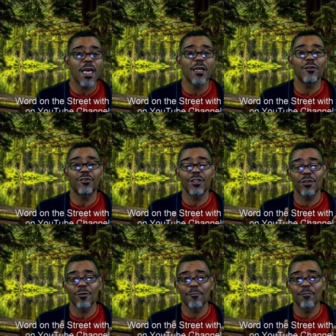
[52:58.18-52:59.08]
And
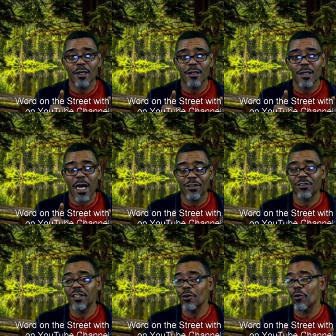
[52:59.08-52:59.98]
until I
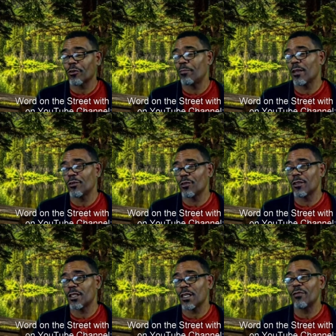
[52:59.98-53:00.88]
see or speak to
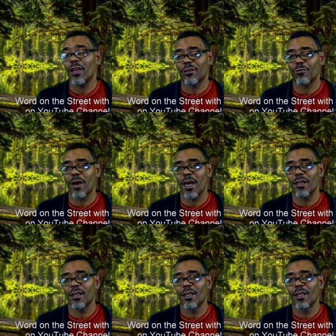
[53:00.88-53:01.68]
you again, that's right.